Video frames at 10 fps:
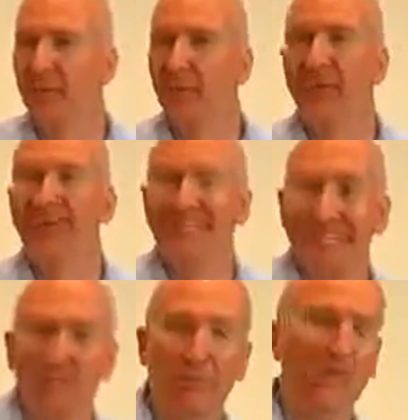But we
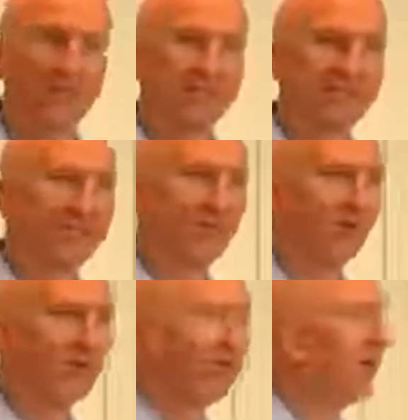need the policy in
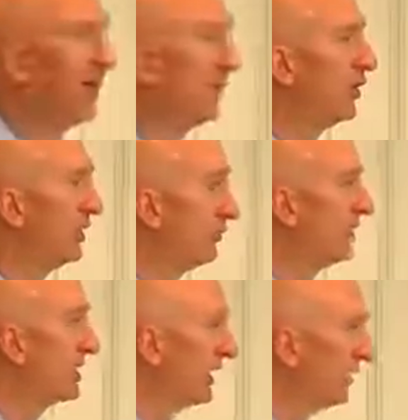order to write good
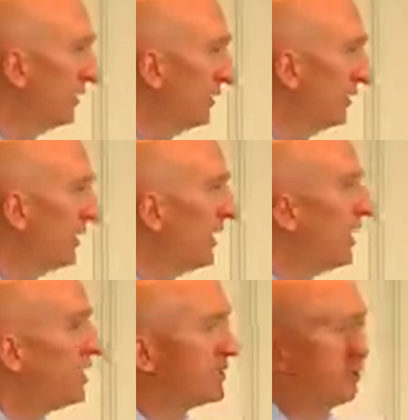procedure.
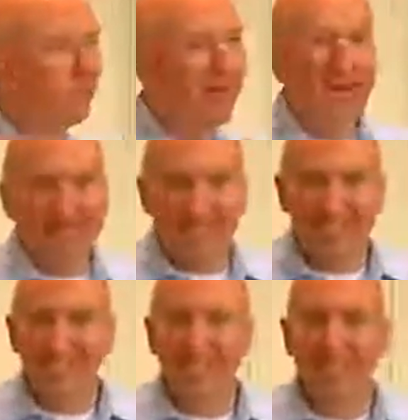So
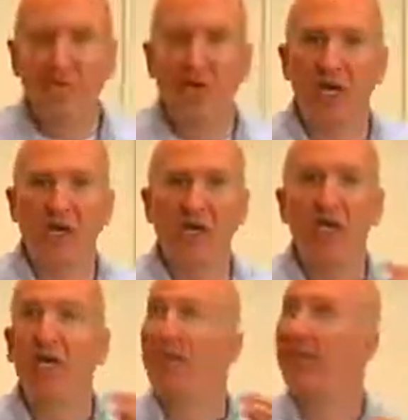policy are
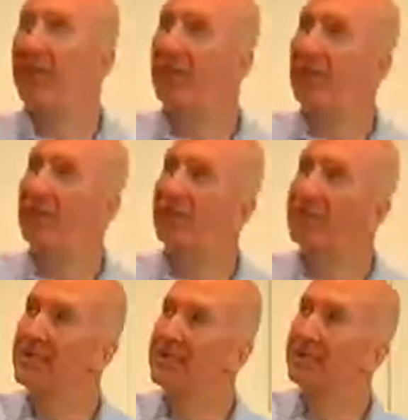
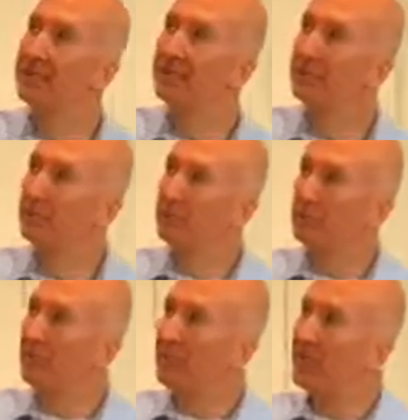those
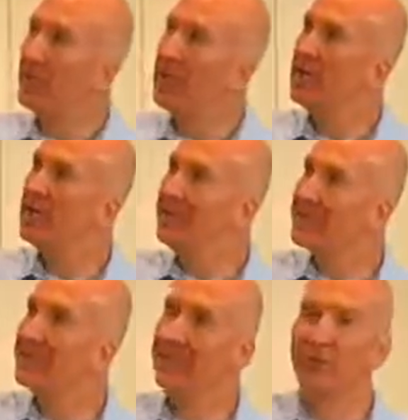
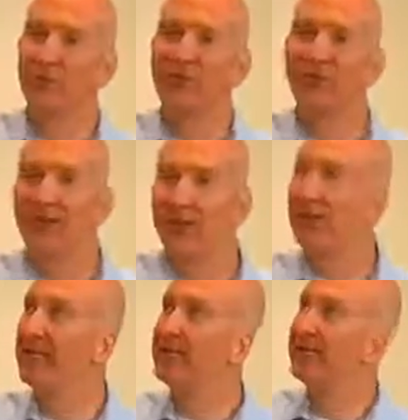business or
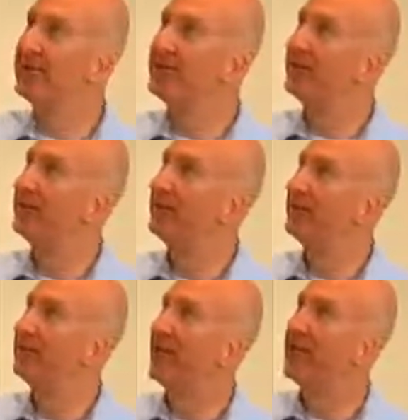fundraising
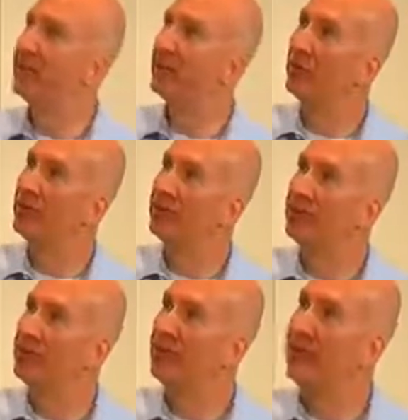decisions and
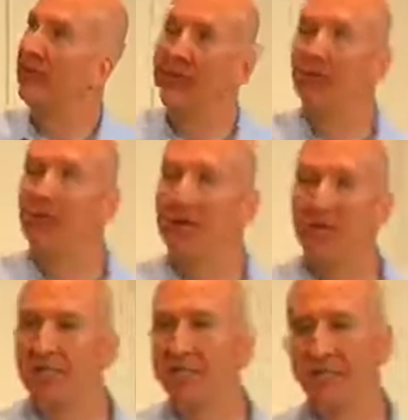approaches that are
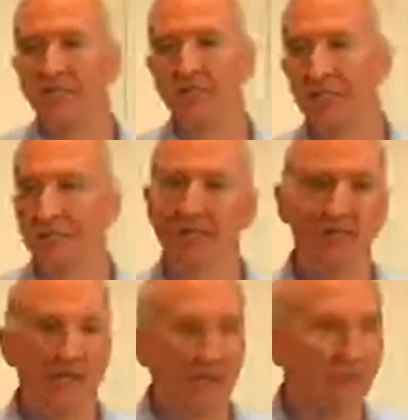not specific to the
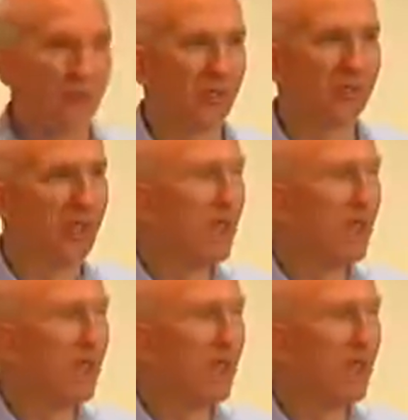software.